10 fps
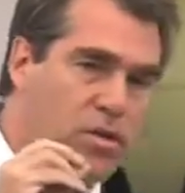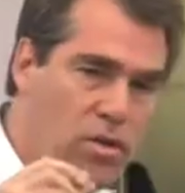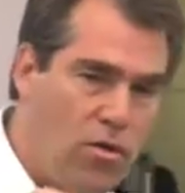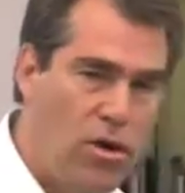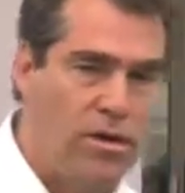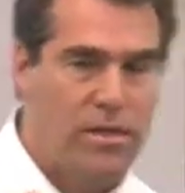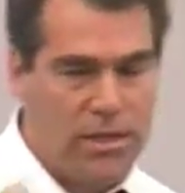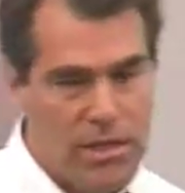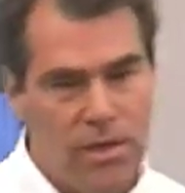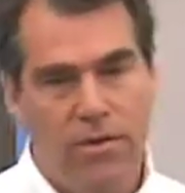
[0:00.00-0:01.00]
short,
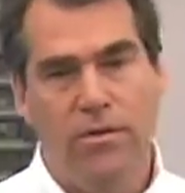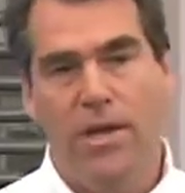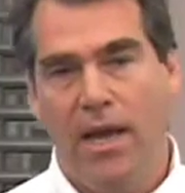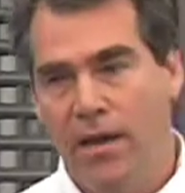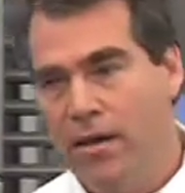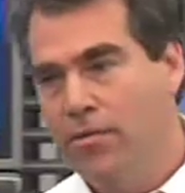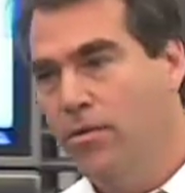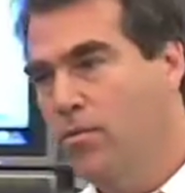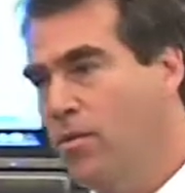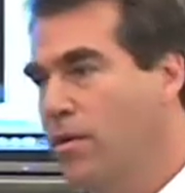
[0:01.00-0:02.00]
600 to
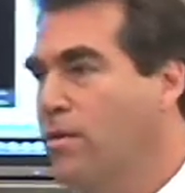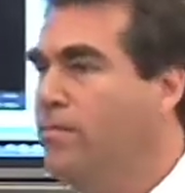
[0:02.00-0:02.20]
800 word